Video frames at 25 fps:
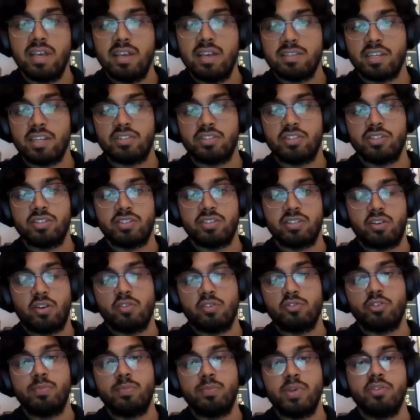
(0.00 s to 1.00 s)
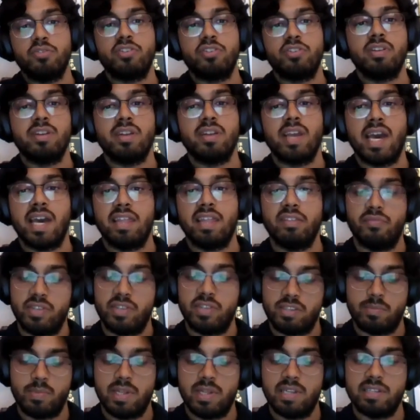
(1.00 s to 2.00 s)
such as the contribution and the
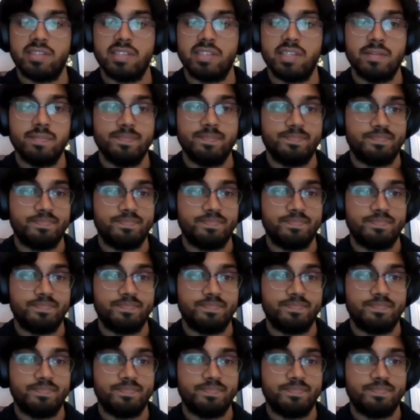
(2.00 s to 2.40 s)
visibility.